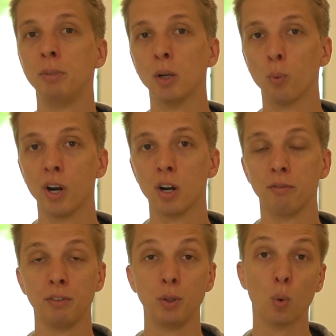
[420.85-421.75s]
be aware
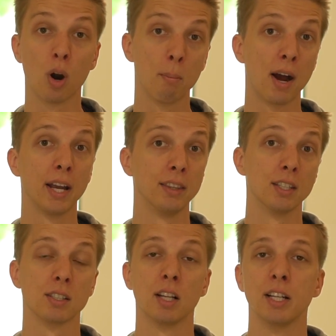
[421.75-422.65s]
of if you are buying
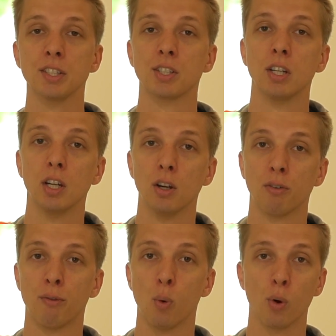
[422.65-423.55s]
this lens
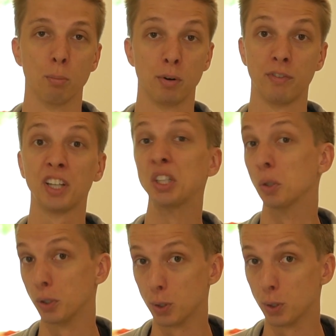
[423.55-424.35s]
for professional